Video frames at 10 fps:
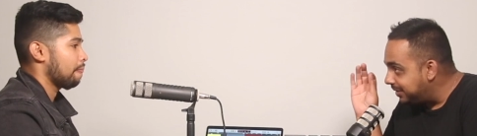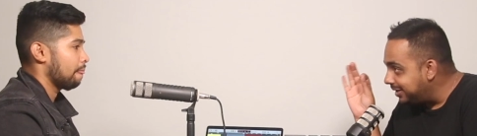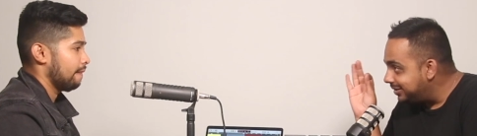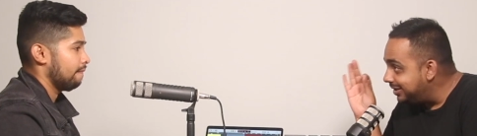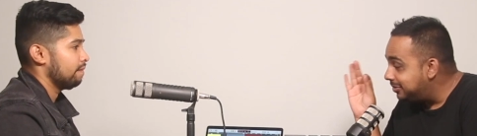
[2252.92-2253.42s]

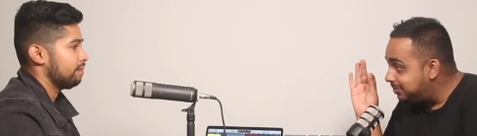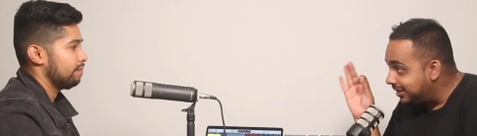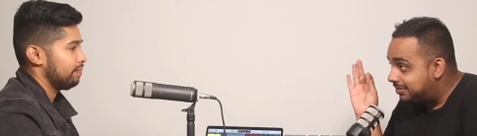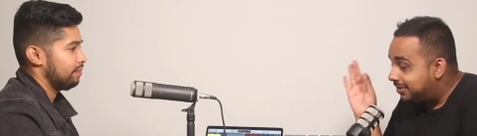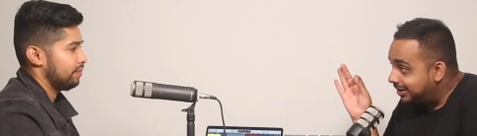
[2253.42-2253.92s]
Speaker 1: playing. Then you're
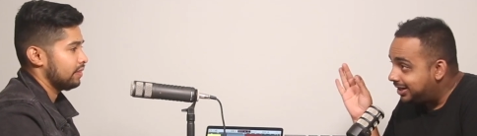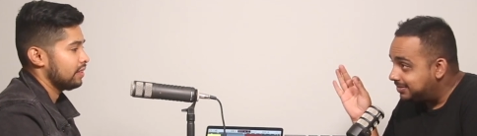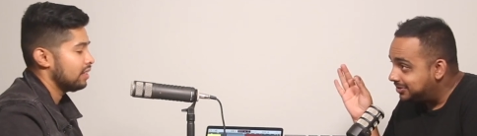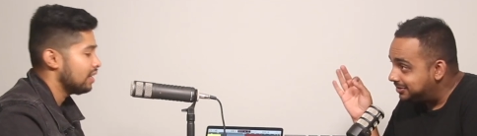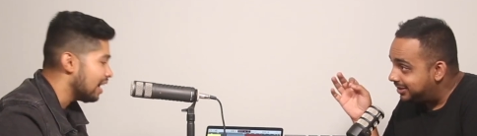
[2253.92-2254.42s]
playing the mind
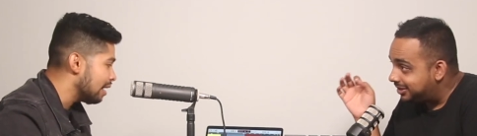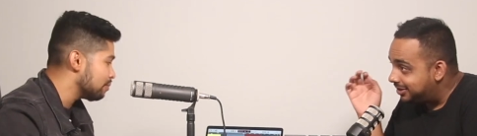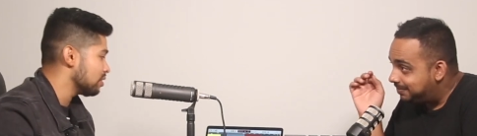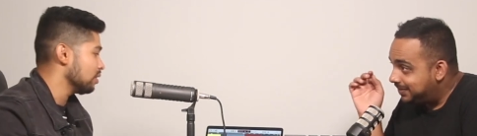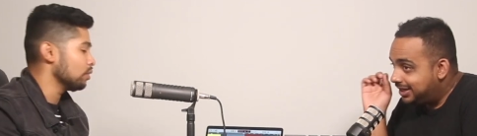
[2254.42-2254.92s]
games. As well. Like,
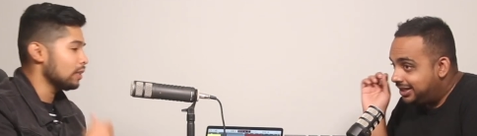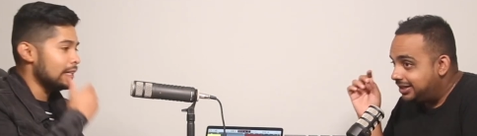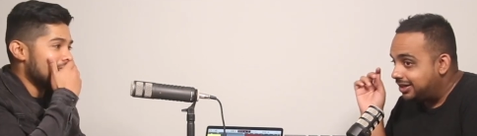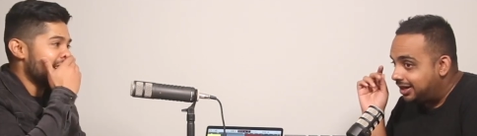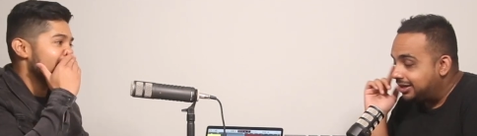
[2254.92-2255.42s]

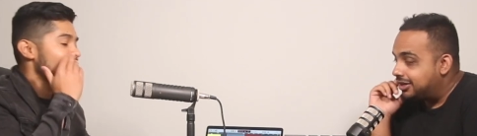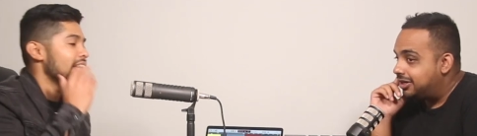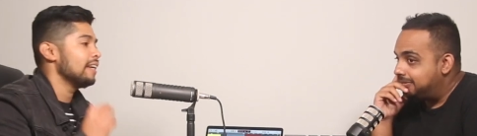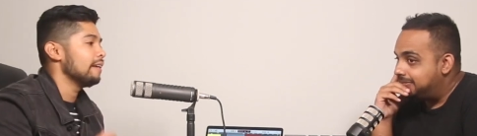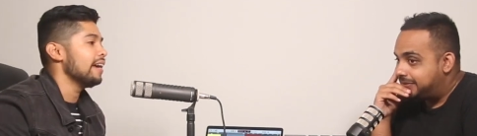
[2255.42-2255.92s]
Absolutely. You're like,
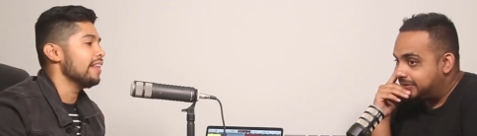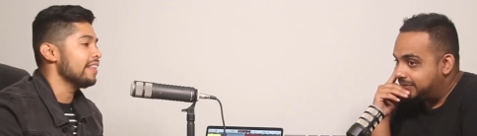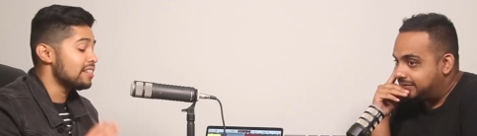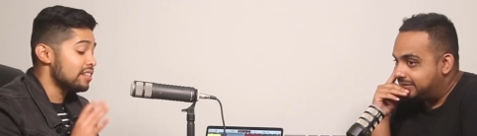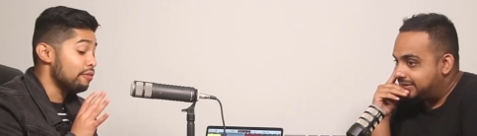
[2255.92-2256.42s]
oh, dude,
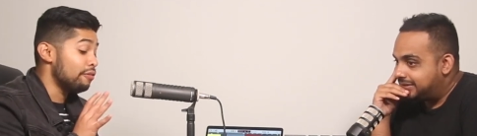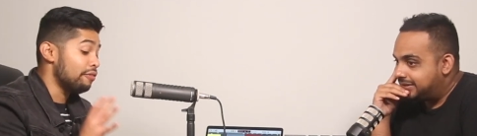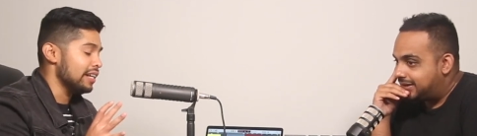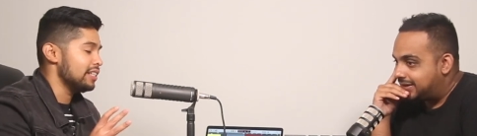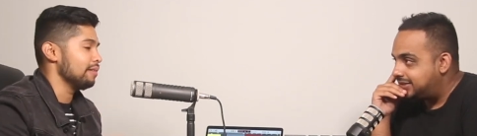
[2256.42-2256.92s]
and that's the
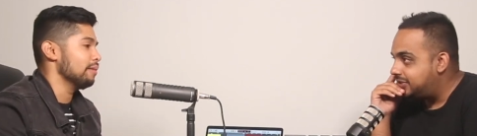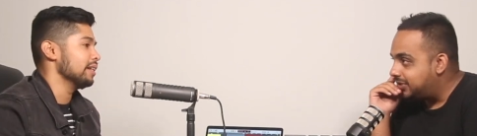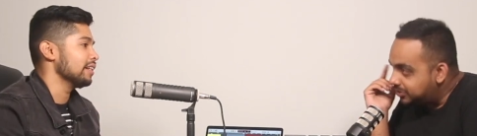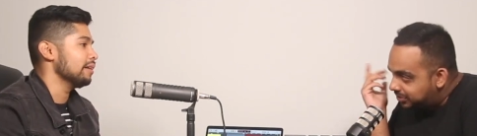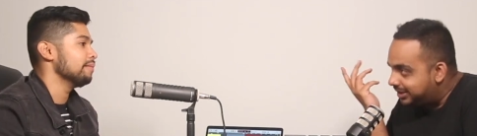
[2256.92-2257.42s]
fighting. I
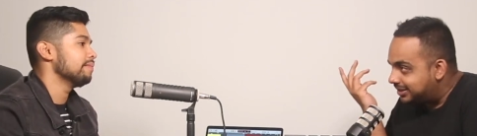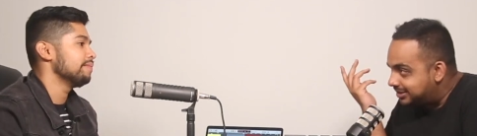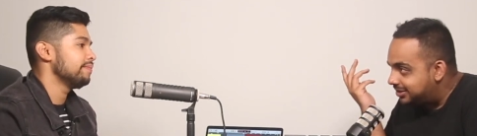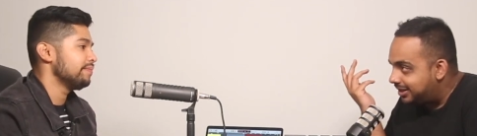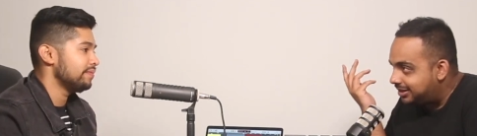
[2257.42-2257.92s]
struggled
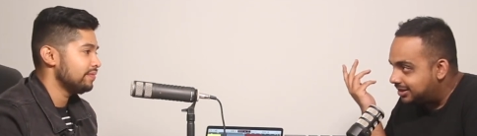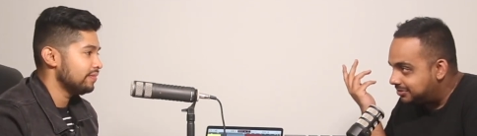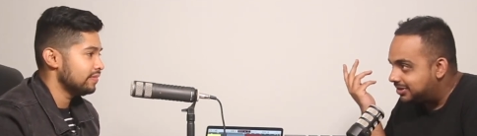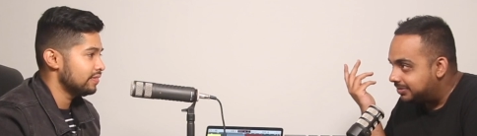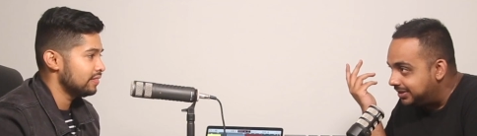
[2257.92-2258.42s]
against the
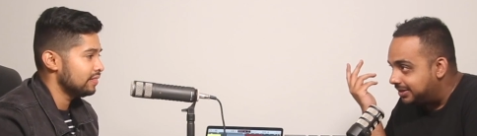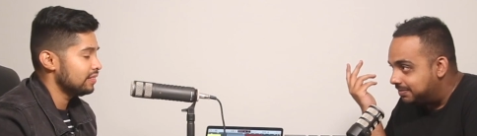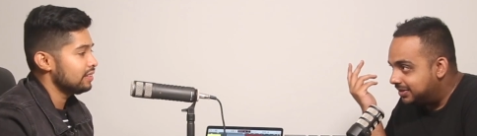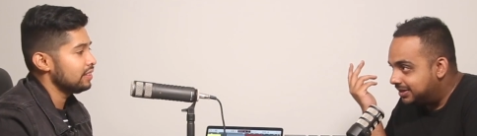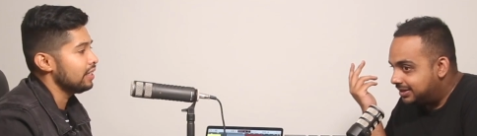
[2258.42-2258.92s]
takedowns with
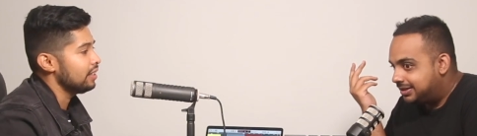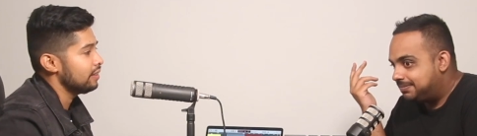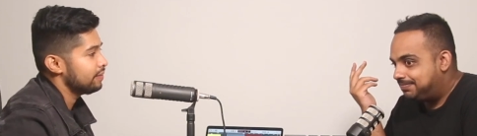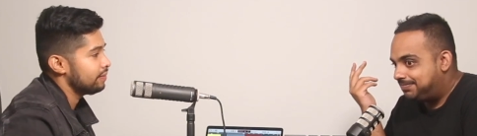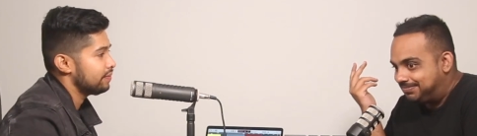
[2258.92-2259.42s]
Khabib.
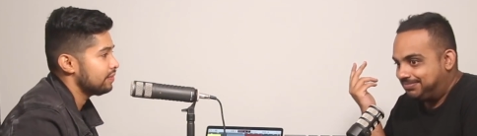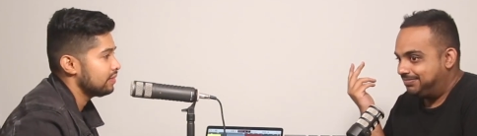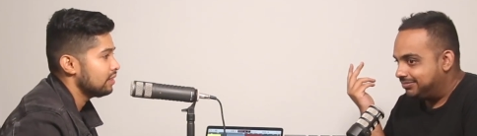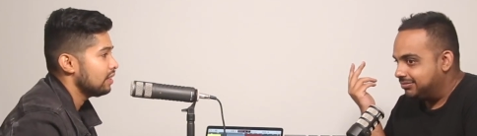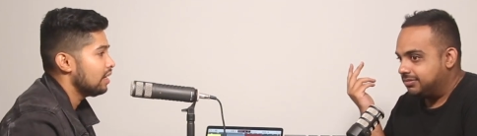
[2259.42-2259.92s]
Speaker 2: Yeah.
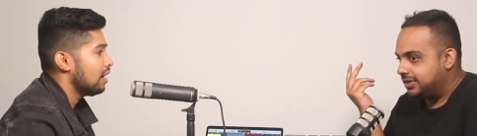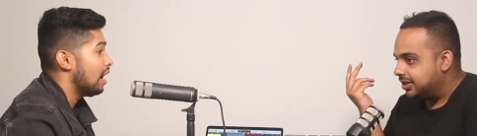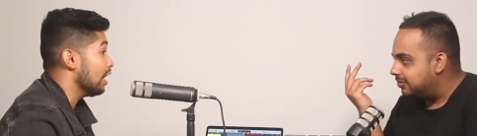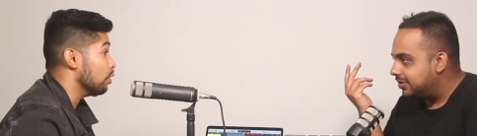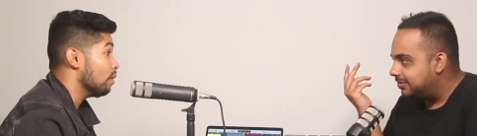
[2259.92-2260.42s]

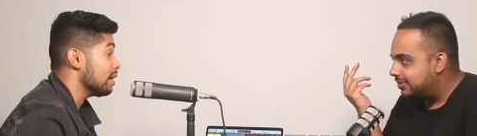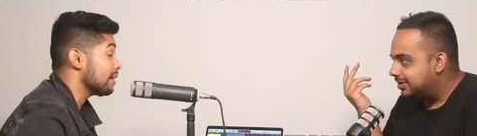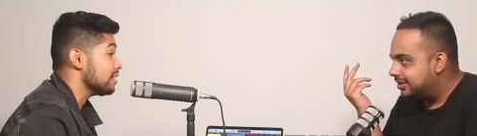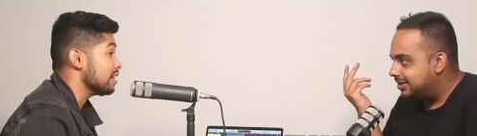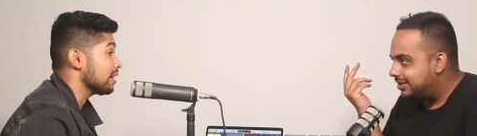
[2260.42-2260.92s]
Yeah, I don't want
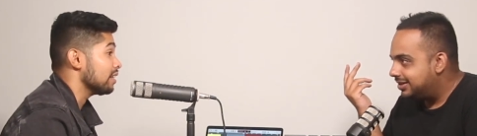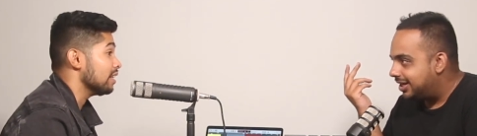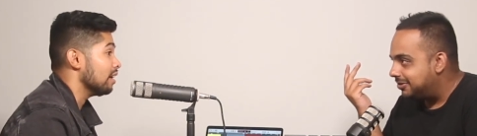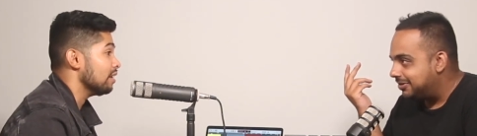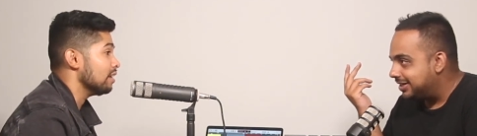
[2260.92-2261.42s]
to get taken
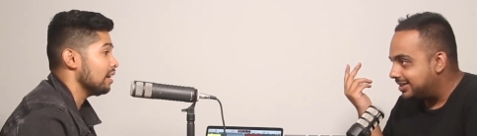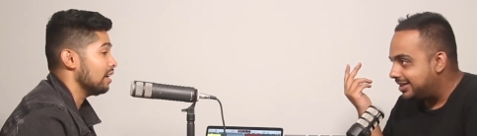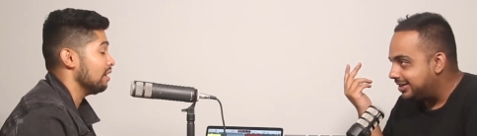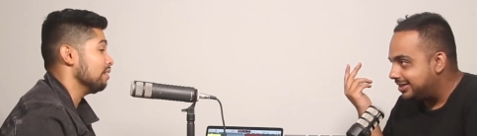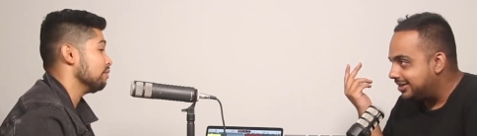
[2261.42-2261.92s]
down. I don't want to get
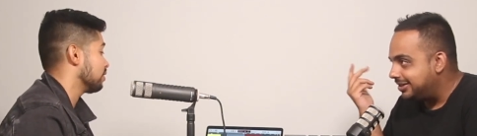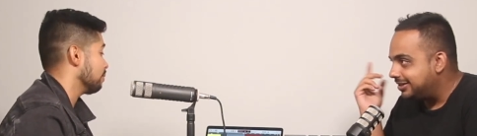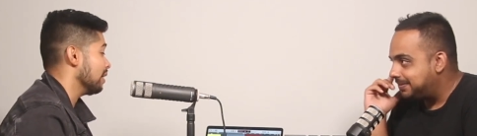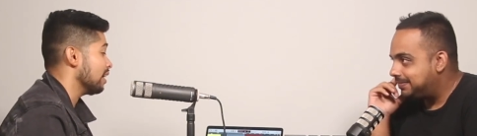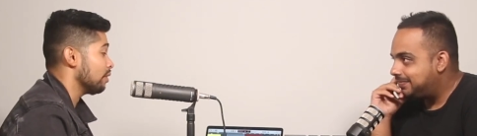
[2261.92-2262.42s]
taken uh, down
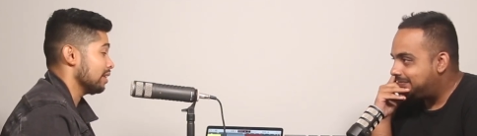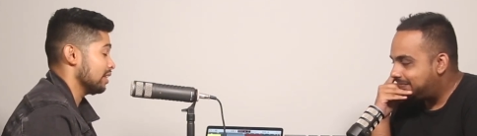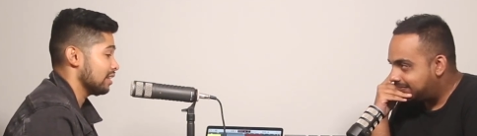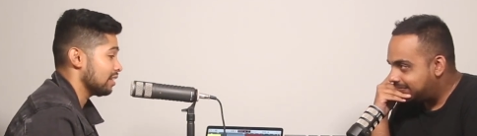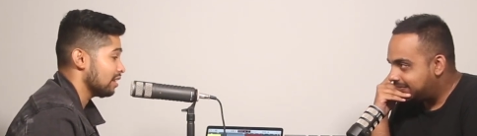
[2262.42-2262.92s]
here. I don't want
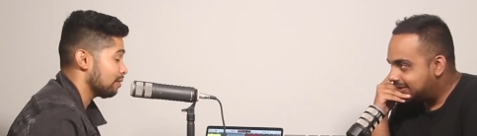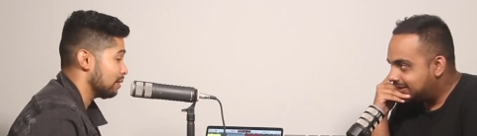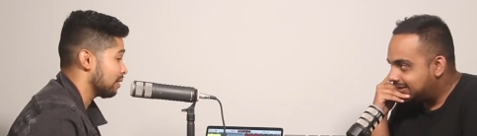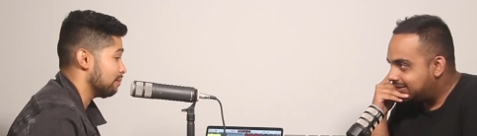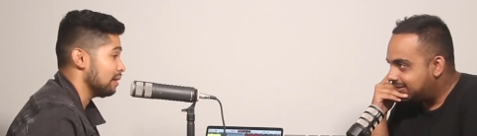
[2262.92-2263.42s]
to get taken down
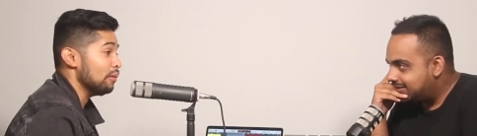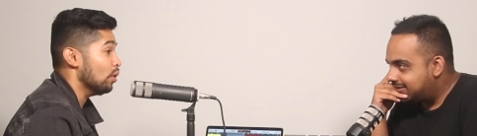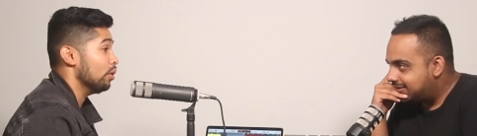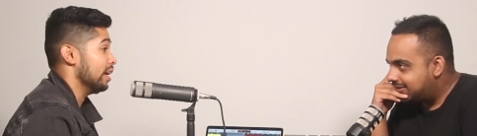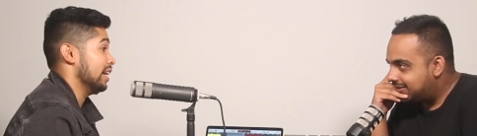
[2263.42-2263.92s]
by Khabib
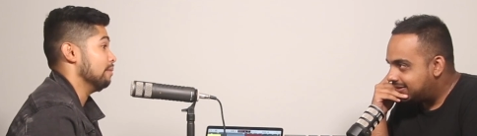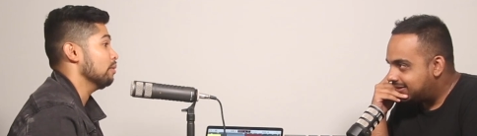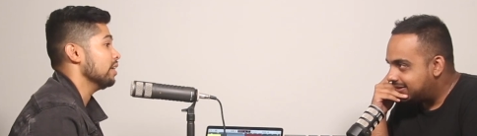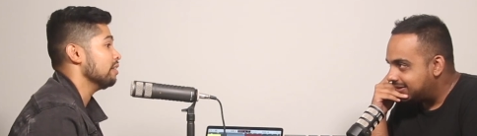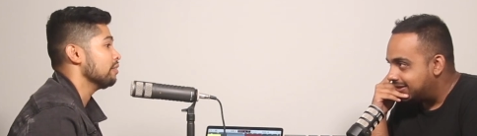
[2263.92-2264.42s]
or
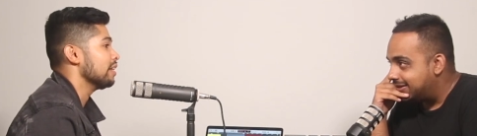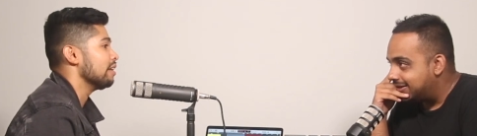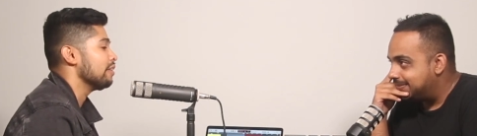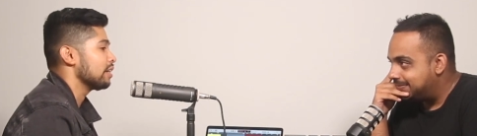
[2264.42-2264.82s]
anybody no. for that